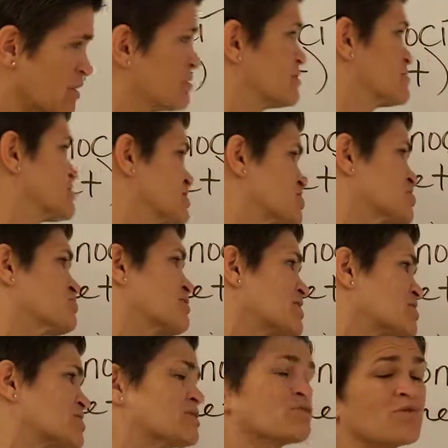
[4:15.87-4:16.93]
and the
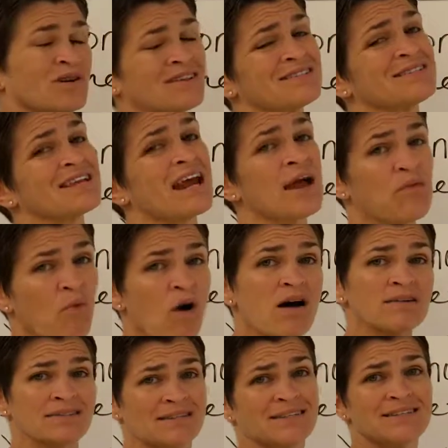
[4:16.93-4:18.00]
situation was that I
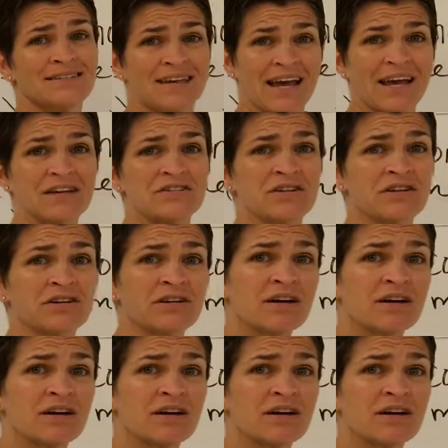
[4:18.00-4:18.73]
wanted to enter.